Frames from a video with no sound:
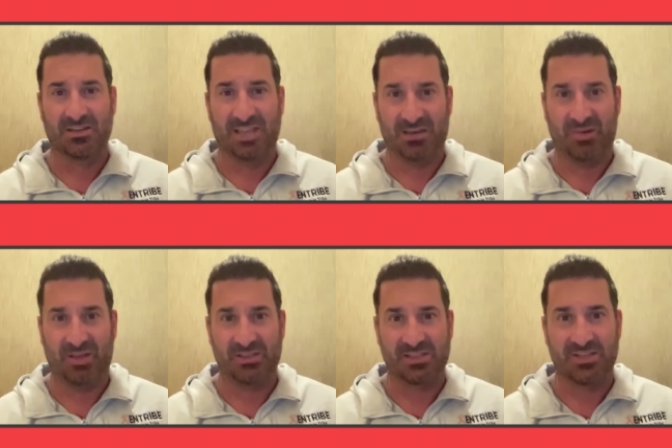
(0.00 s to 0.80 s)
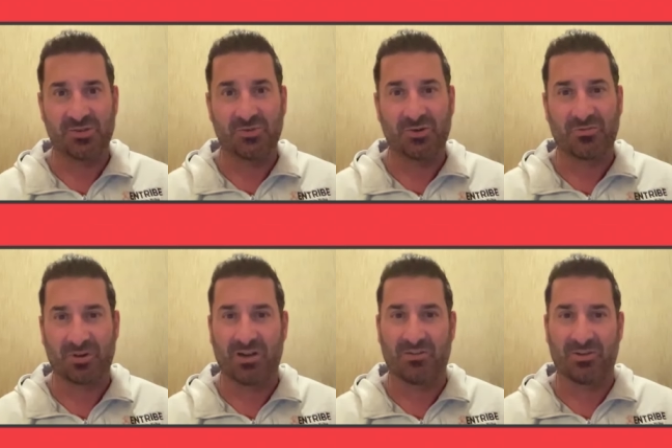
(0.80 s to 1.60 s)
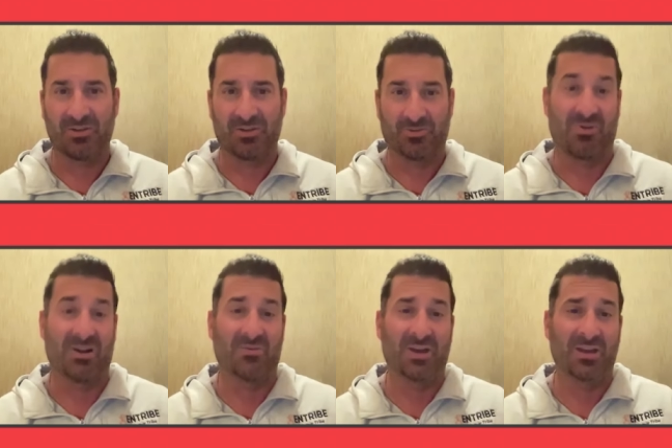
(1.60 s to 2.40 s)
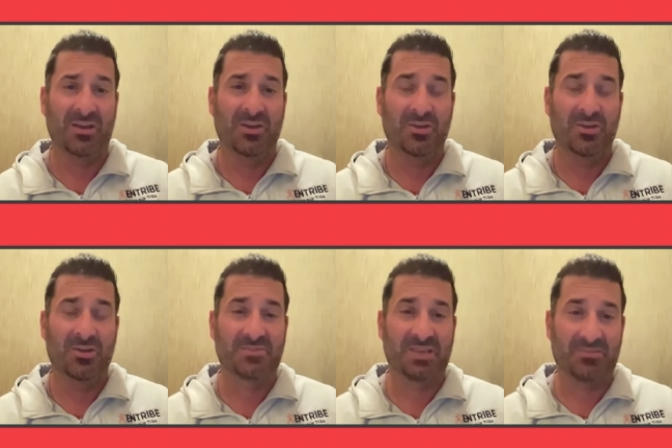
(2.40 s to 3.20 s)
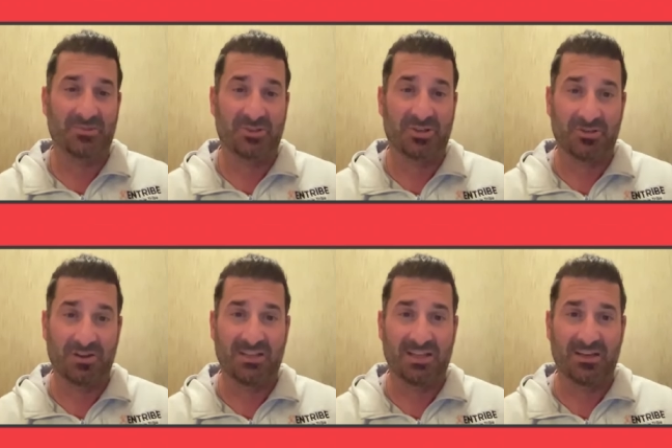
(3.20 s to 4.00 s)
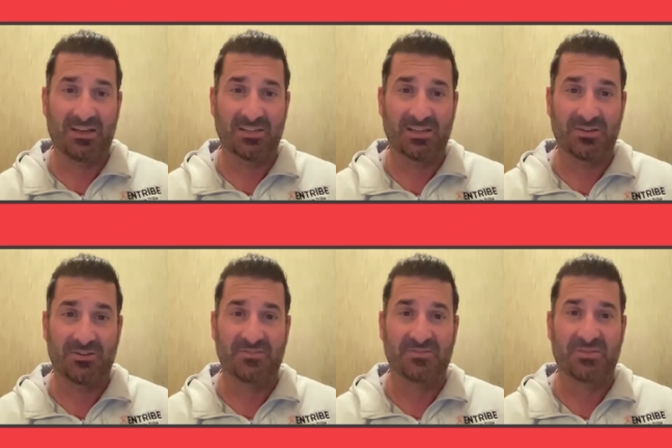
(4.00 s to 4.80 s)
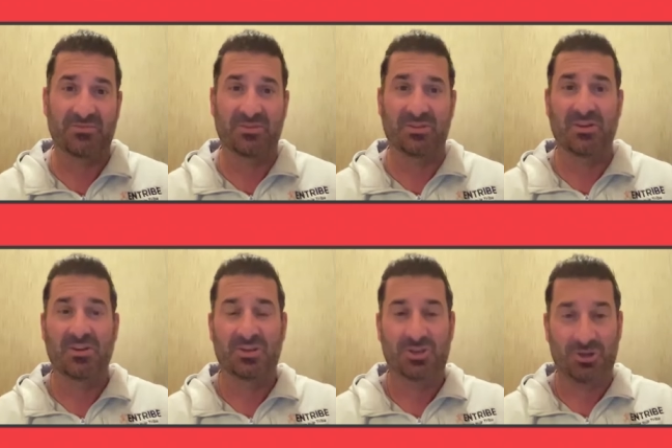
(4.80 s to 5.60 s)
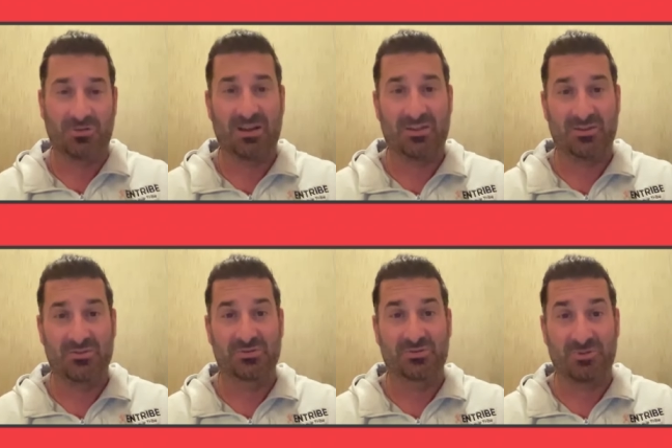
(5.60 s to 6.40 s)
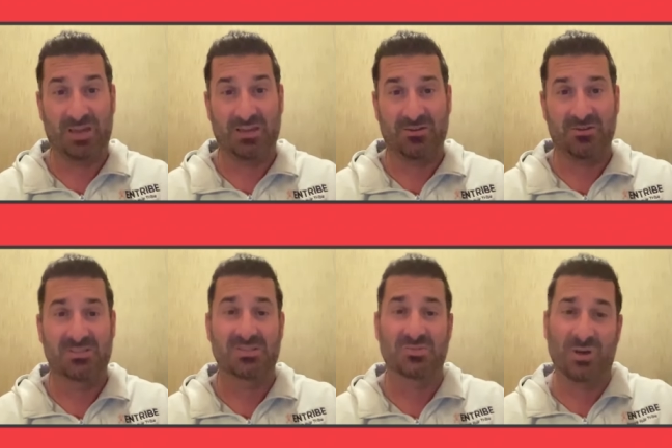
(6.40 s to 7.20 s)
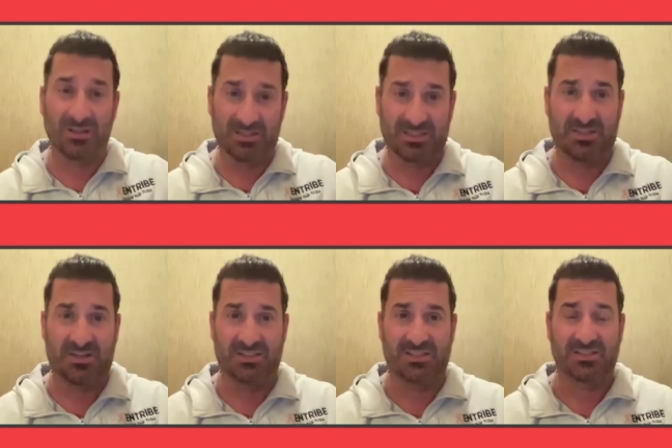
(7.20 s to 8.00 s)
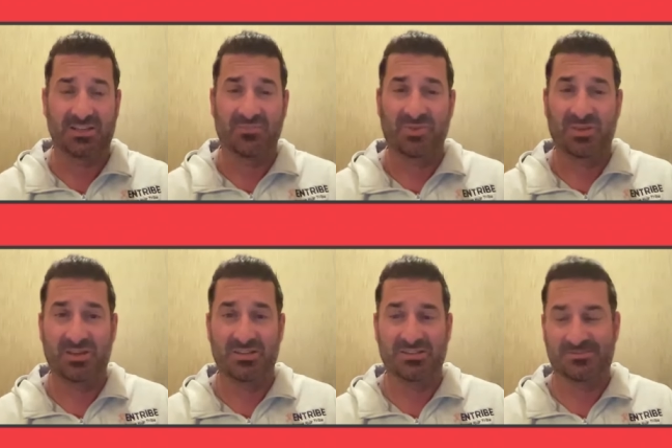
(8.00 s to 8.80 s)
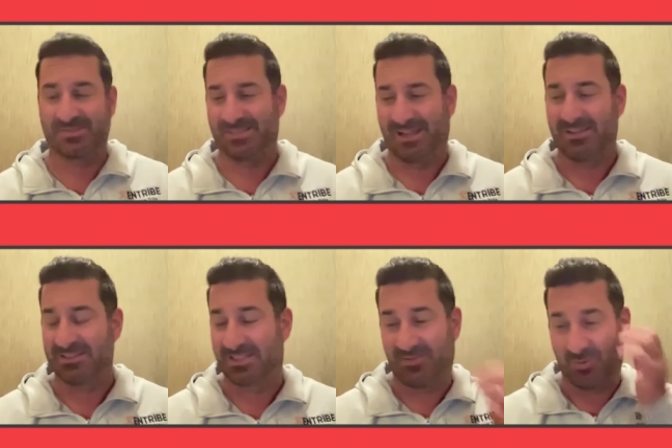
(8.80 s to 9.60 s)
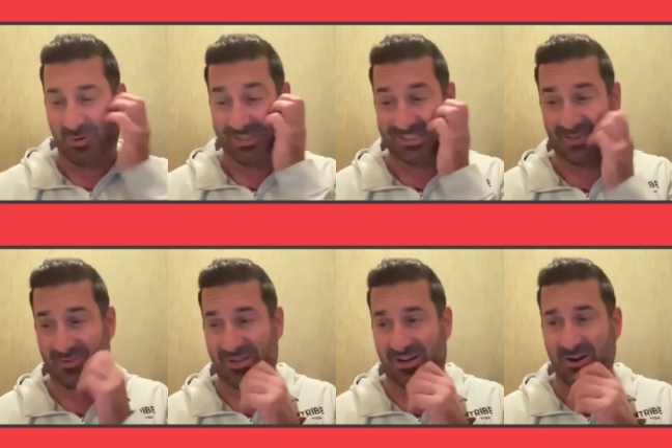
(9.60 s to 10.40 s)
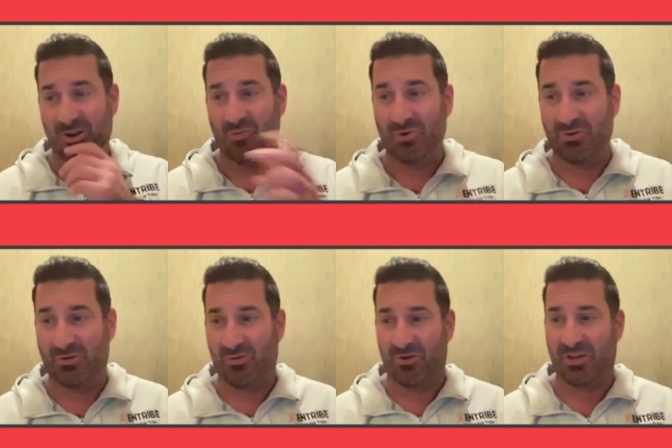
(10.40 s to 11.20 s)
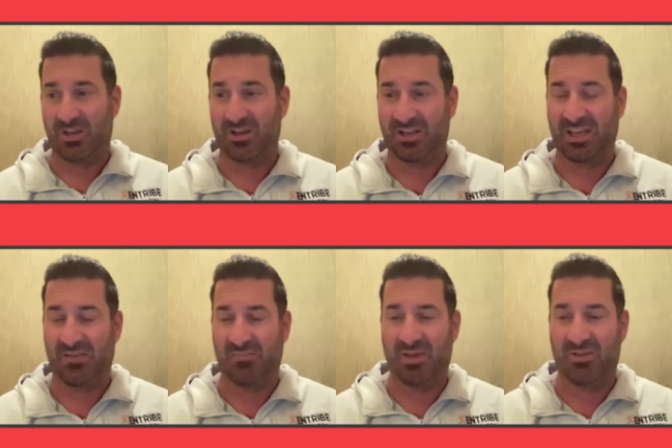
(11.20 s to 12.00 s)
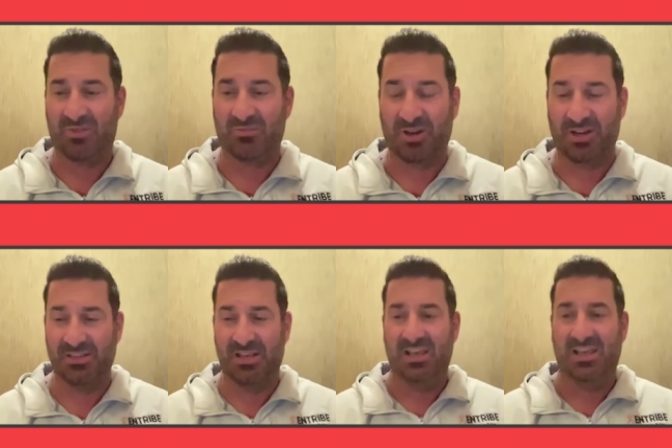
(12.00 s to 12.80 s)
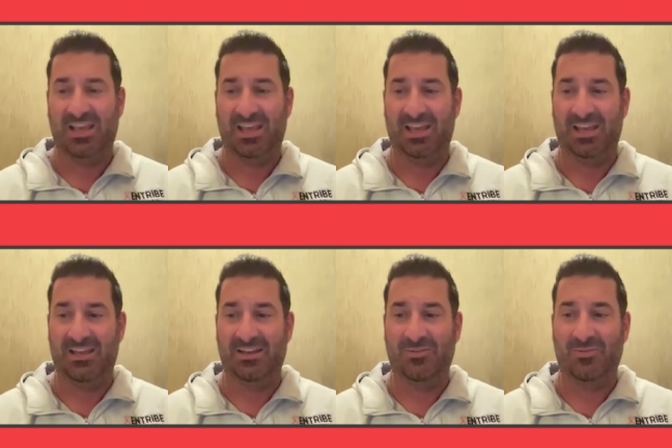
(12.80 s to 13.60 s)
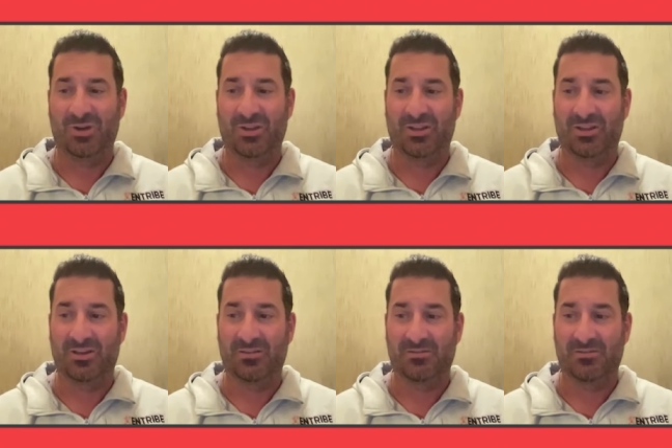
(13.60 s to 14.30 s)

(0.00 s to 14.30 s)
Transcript: campaigns and you want to run it in the right way, you have to be able to curate that content, you have to be able to curate those creators as well as the content because eh, I'll just give you one example there. We were working on a campaign with a brand and one of the